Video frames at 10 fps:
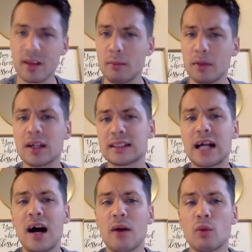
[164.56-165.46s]
because
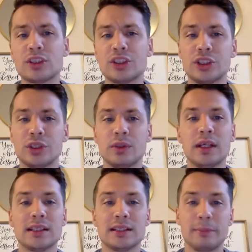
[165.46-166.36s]
God wants you
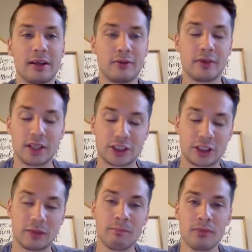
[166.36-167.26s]
to be a finisher.
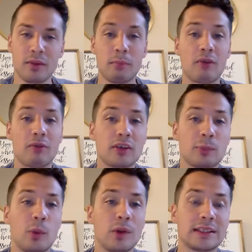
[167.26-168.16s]
My first
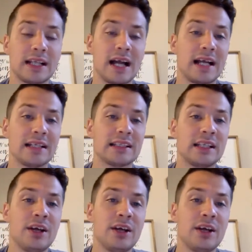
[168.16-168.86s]
point tonight is